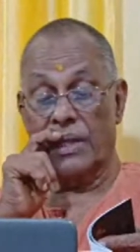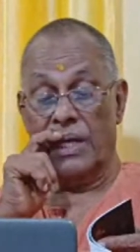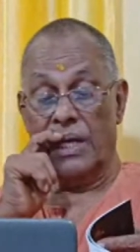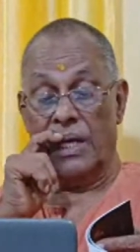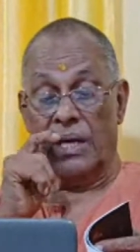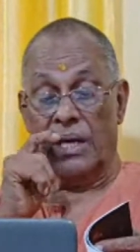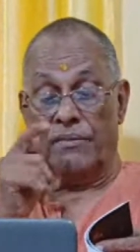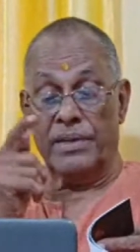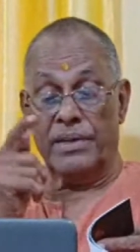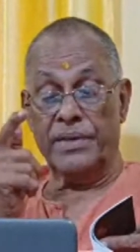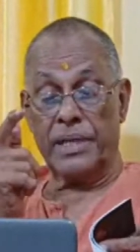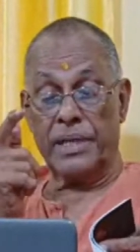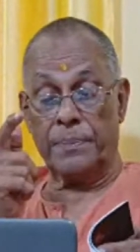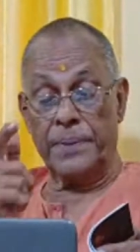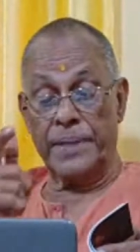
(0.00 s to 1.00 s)
When we
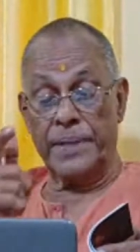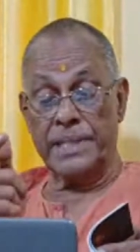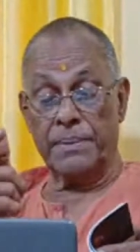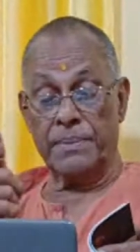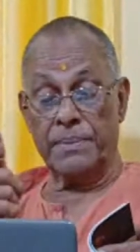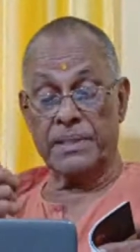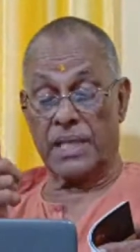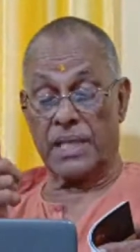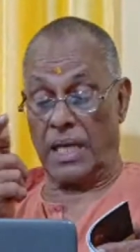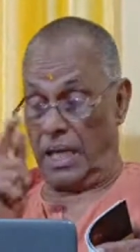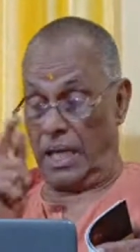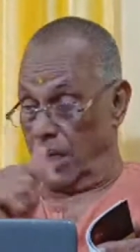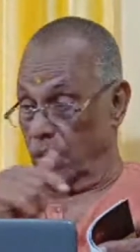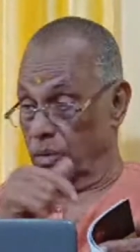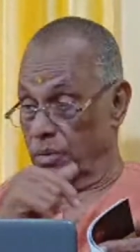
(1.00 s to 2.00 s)
repeat the mantra
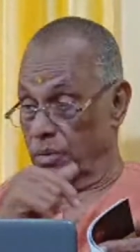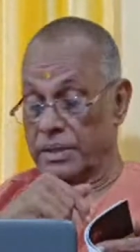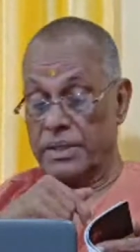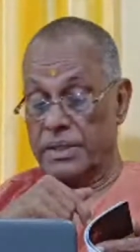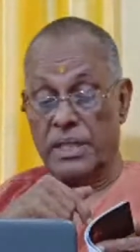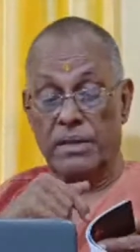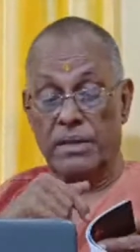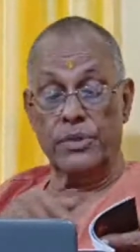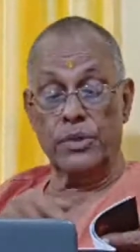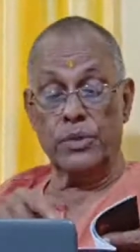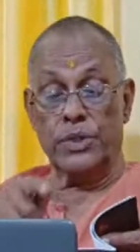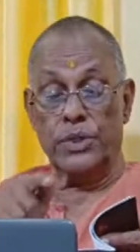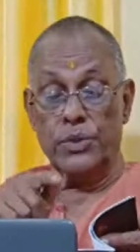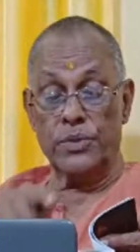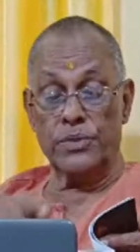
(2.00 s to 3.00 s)
aloud,
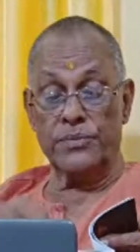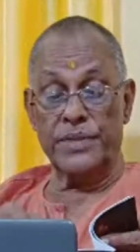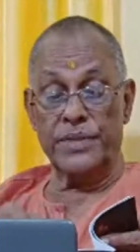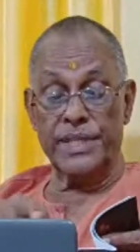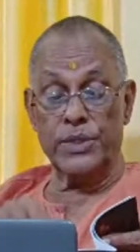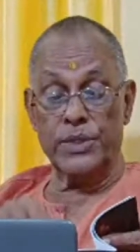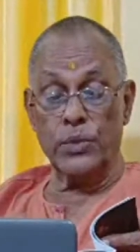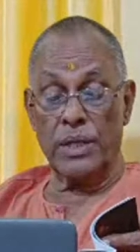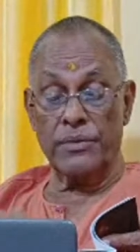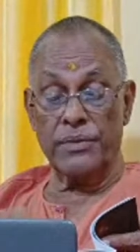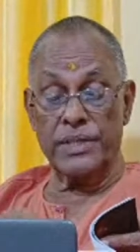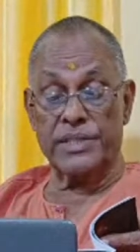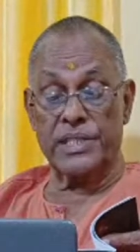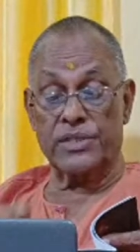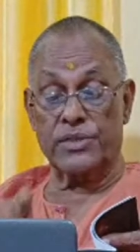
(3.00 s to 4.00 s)
we tune
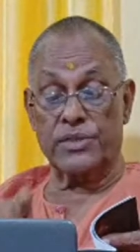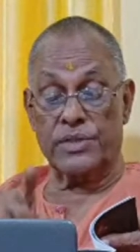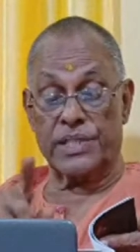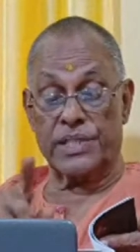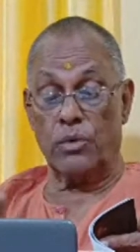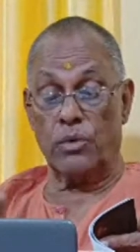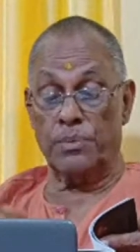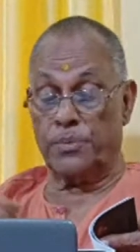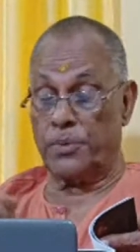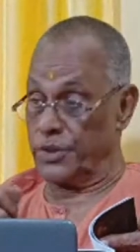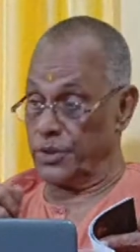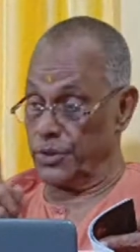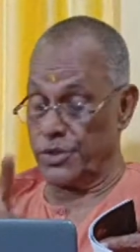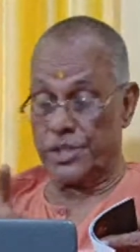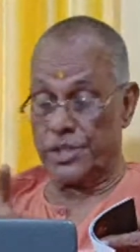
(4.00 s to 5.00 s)
ourselves to the sound
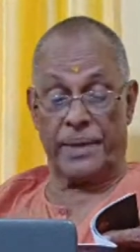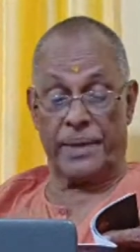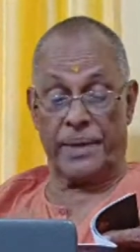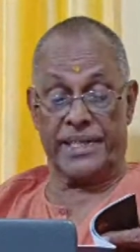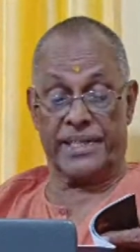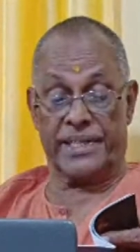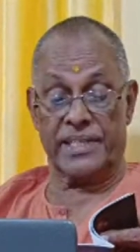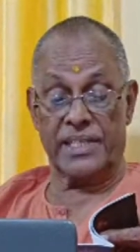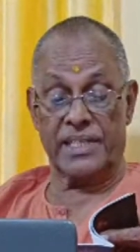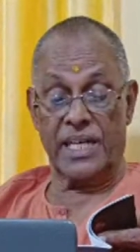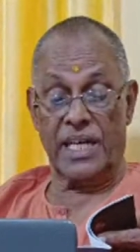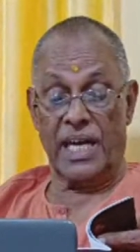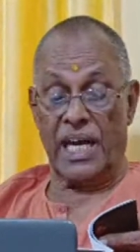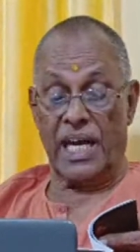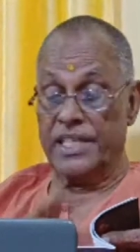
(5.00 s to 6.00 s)
produced by it.
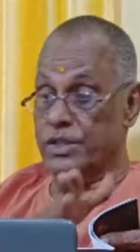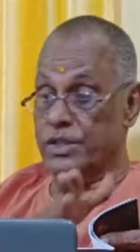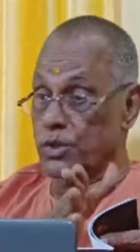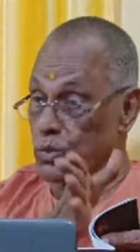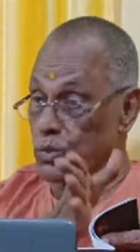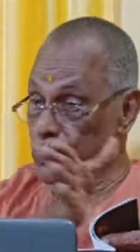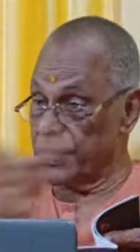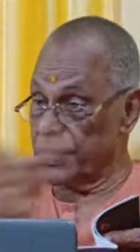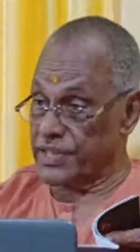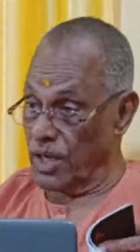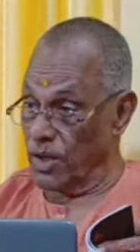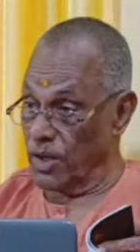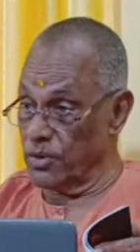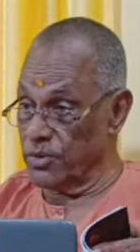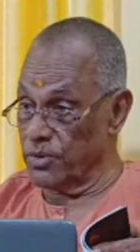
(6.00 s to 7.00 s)
And through the
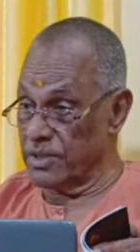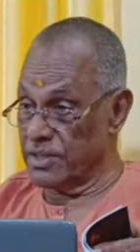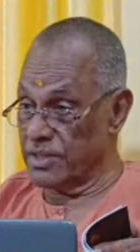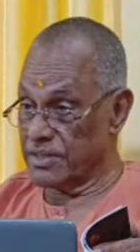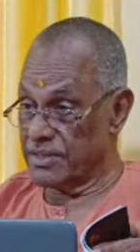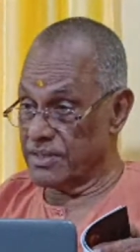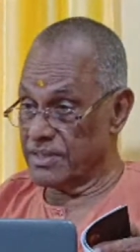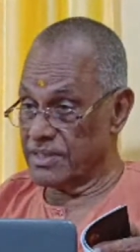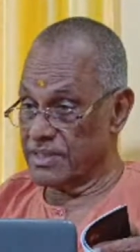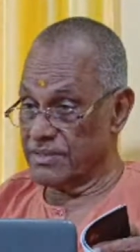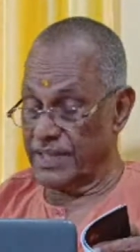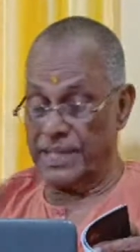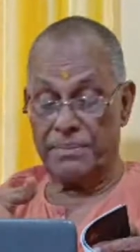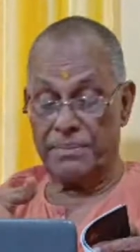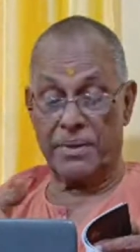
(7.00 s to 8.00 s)
sound, very
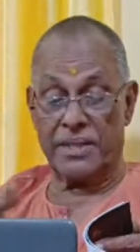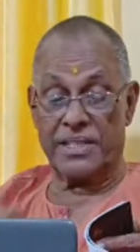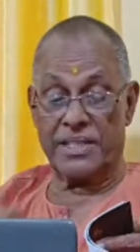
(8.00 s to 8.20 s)
important,